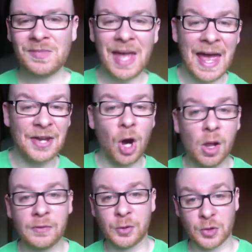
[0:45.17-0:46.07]
and
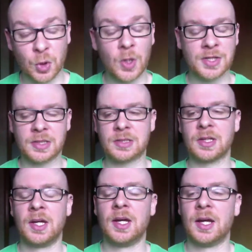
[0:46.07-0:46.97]
all of your choices.
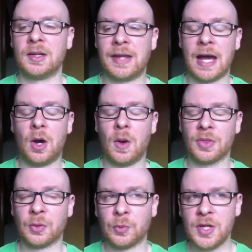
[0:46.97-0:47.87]
Now,
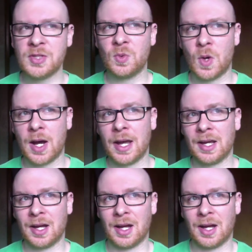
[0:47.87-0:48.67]
the reason why